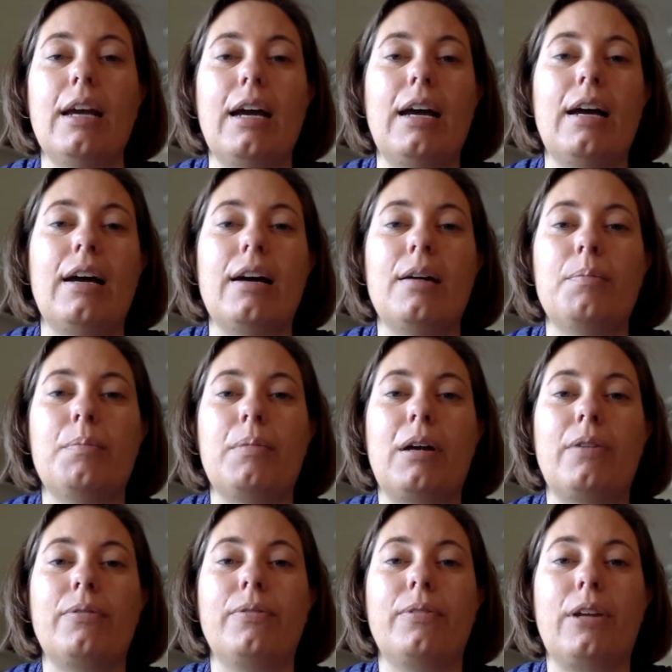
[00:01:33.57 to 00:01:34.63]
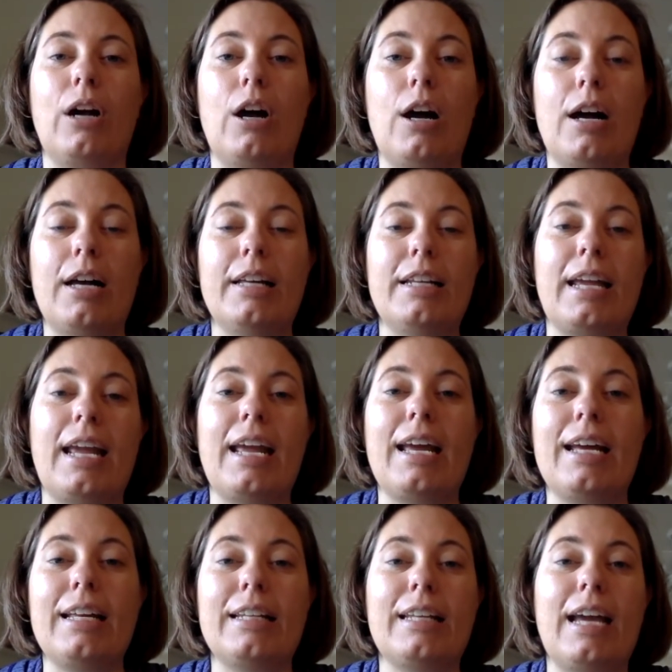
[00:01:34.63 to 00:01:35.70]
of God,
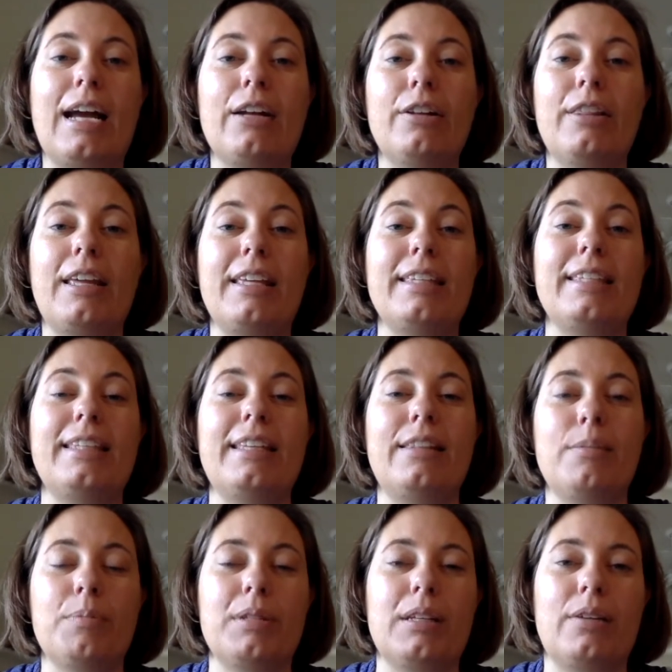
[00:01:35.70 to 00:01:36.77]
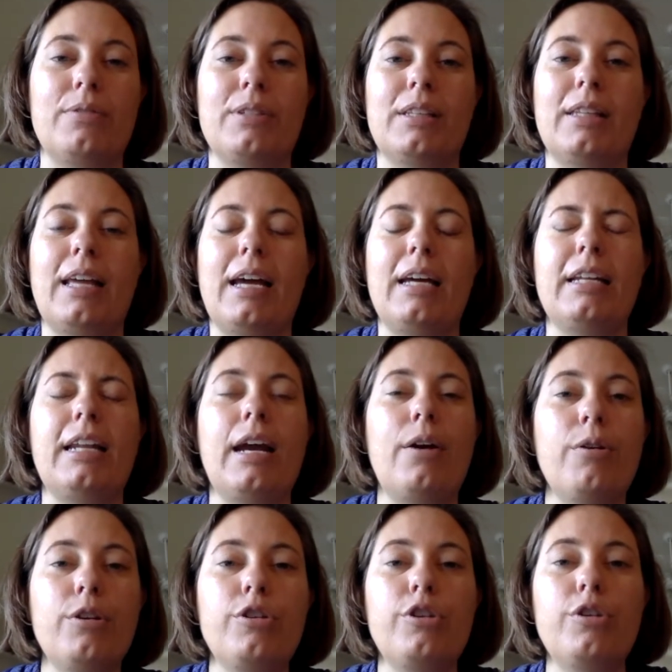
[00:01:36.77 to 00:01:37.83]
and how do they see themselves in that, and how
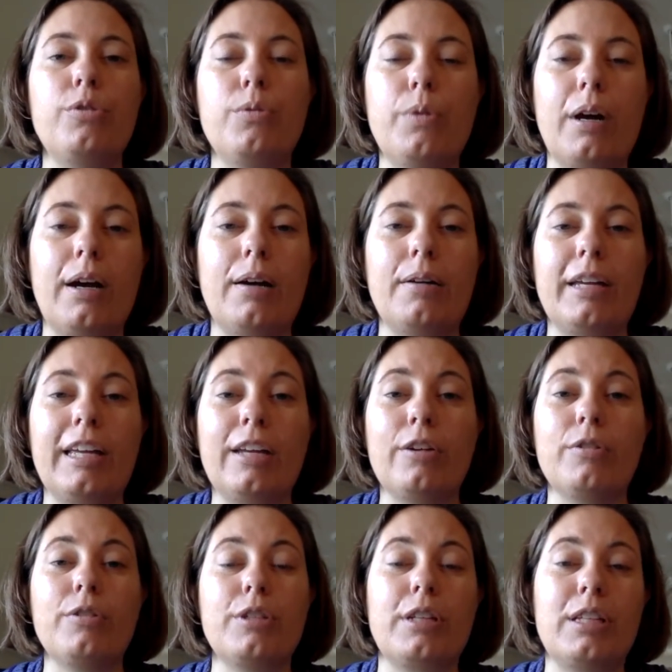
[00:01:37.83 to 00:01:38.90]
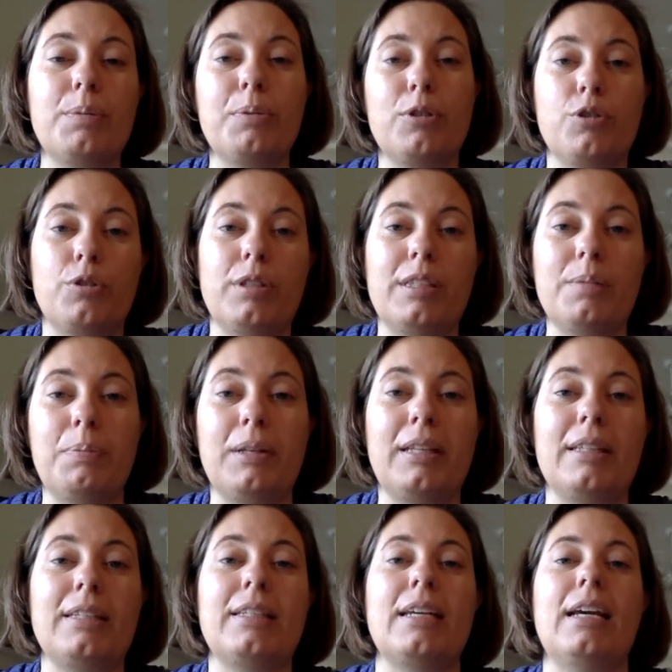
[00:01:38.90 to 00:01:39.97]
are you encouraging spiritual
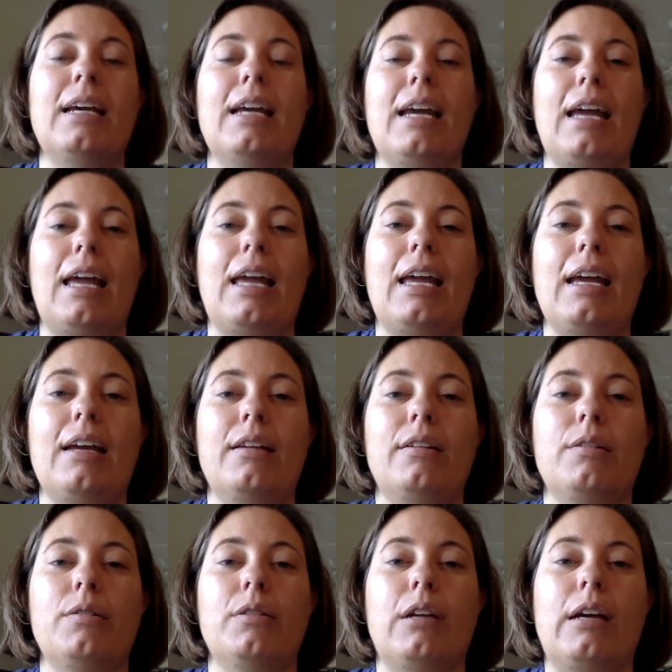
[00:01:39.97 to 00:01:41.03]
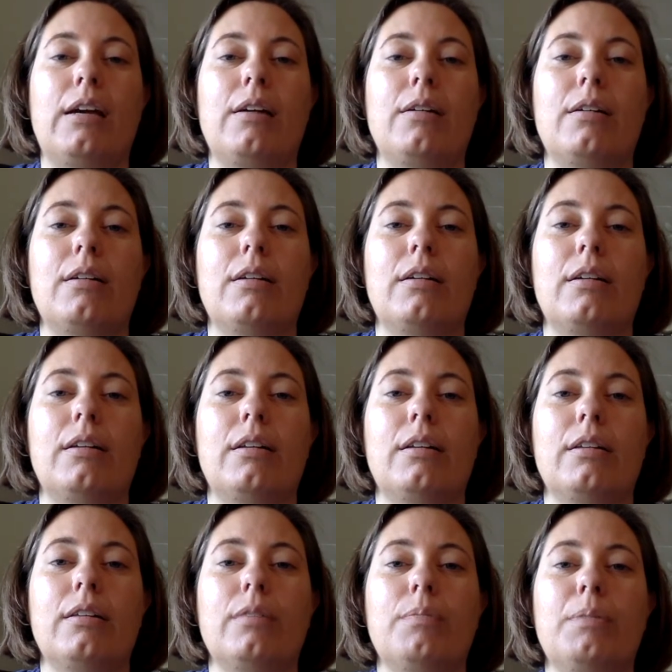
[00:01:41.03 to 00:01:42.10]
disciplines and
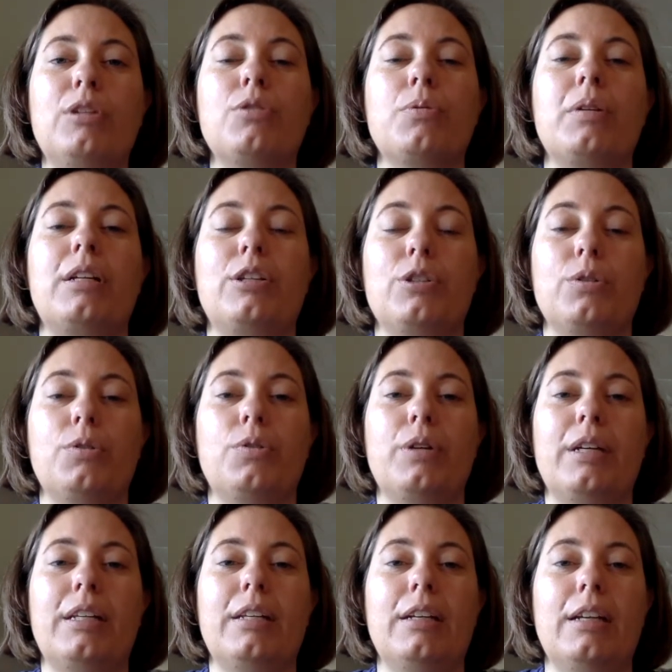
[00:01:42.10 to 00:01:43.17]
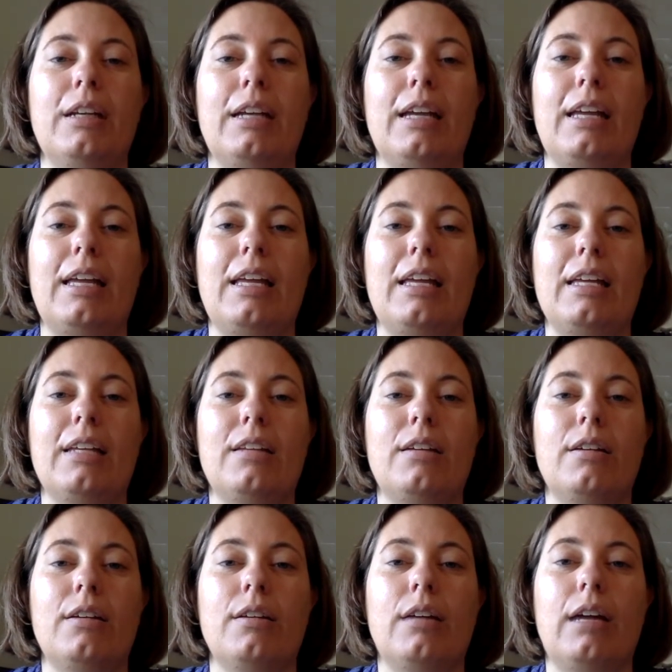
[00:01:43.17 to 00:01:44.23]
mentoring children in
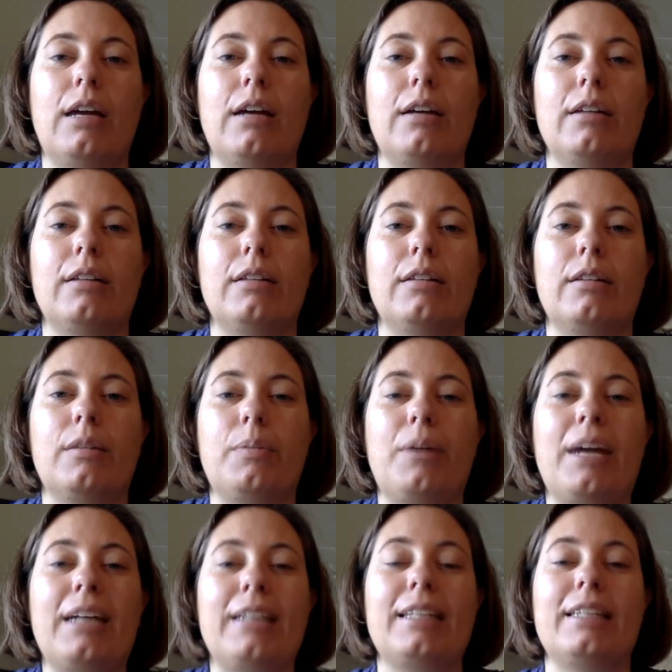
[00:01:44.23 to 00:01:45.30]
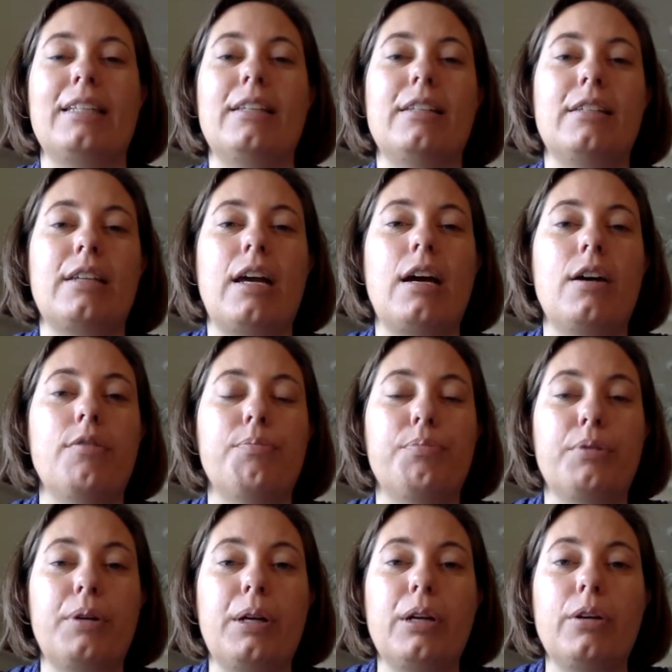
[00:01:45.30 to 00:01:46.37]
the practices of
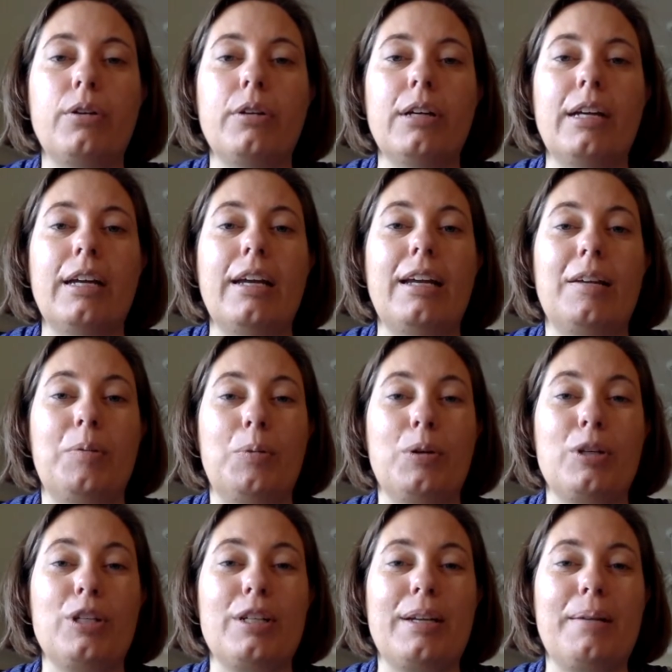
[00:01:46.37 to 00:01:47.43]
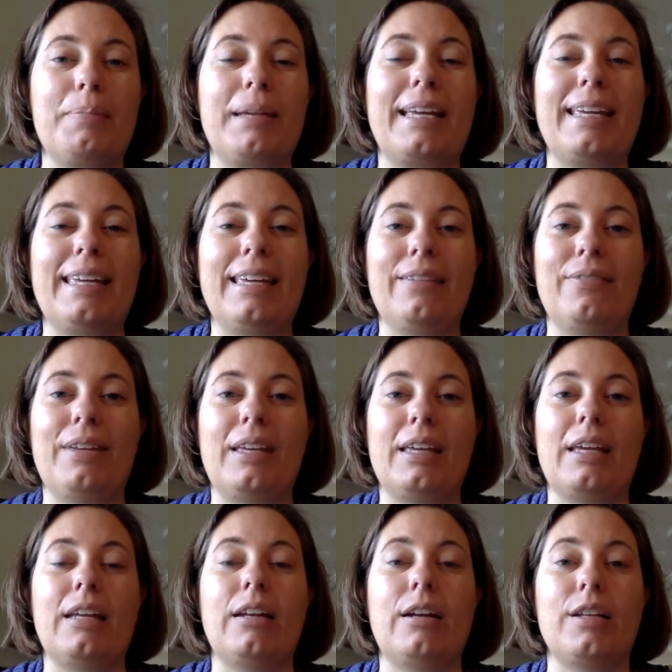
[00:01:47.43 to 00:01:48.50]
prayer and worship and
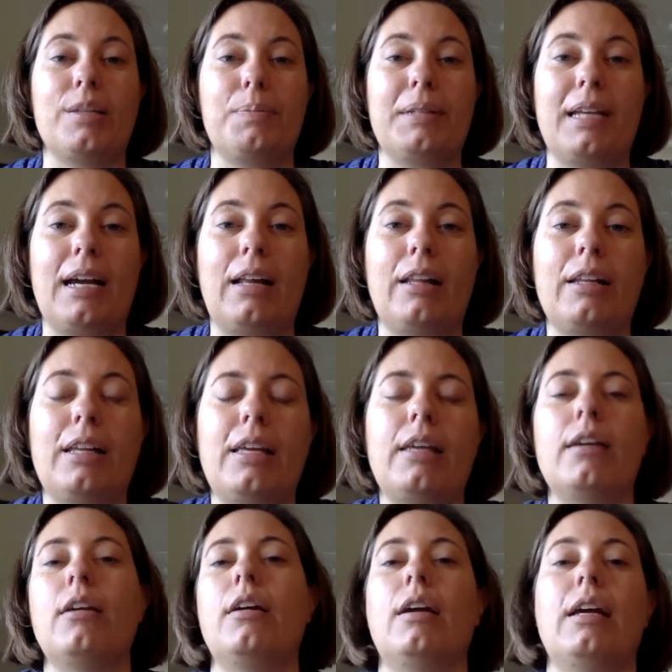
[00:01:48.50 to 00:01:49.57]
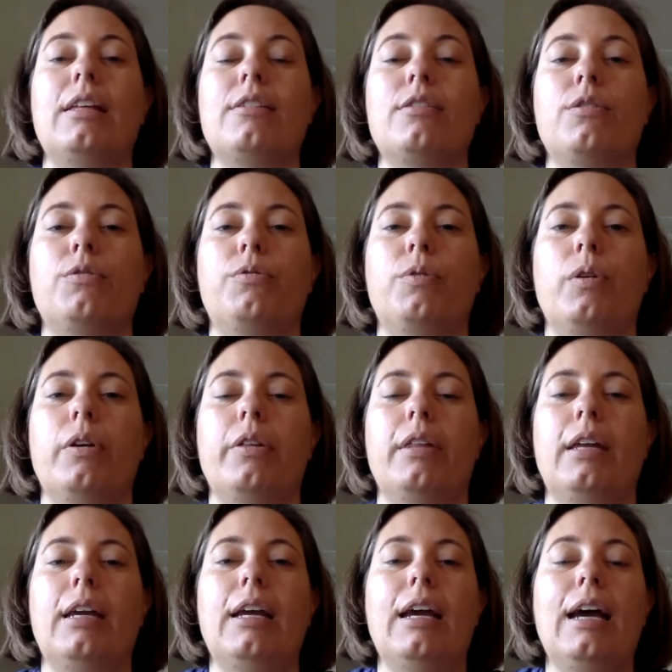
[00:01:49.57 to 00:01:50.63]
giving and hospitality and so forth.
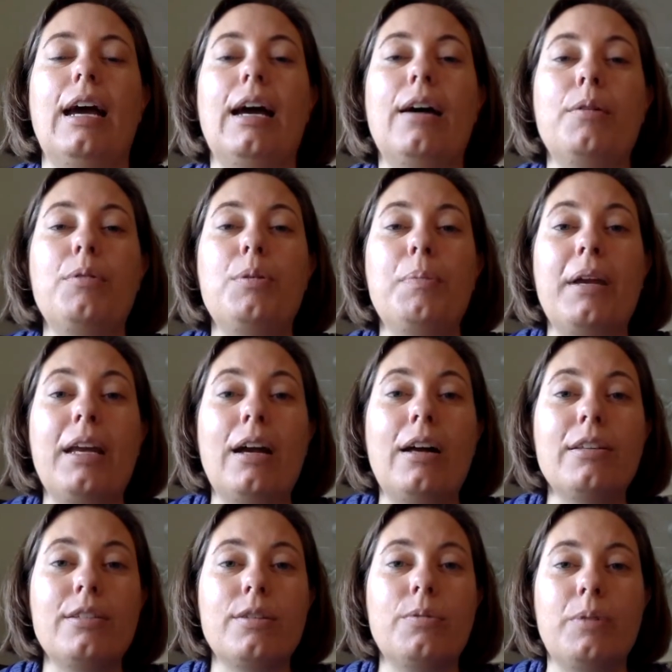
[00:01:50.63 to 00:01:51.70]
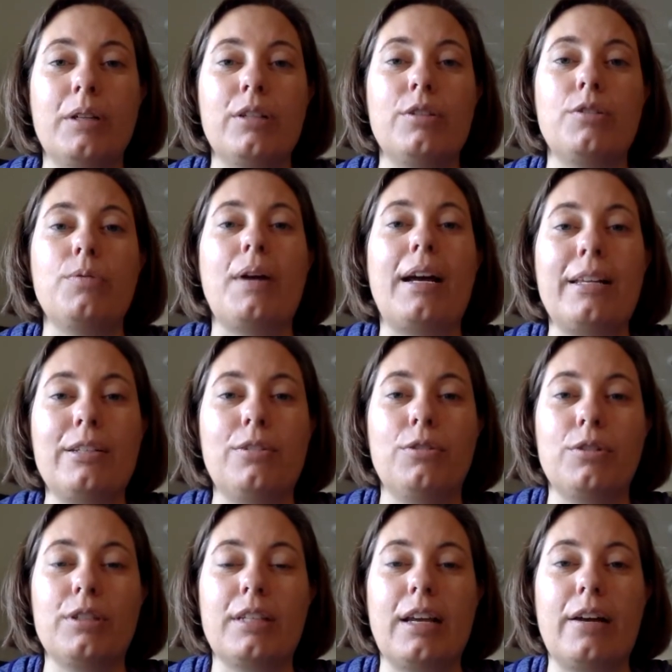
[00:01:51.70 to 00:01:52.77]
You may also want to ask
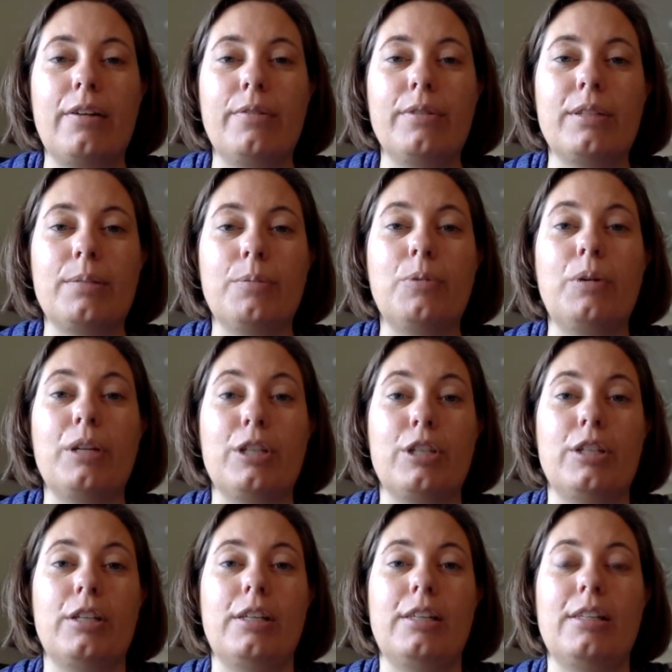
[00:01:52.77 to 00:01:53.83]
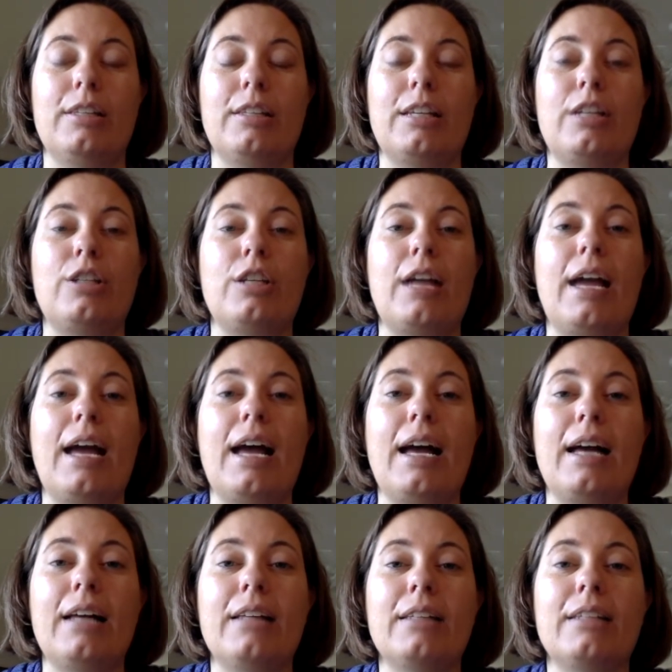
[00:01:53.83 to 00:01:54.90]
yourselves some questions such
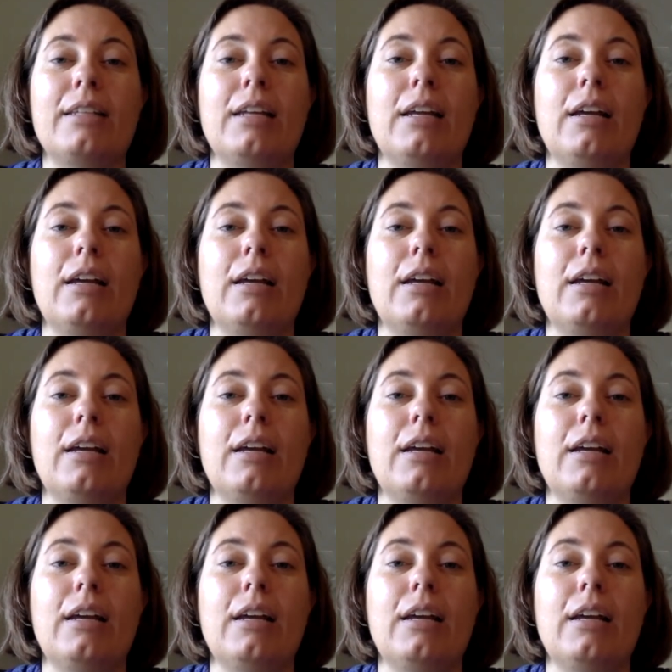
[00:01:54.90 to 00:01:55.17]
as,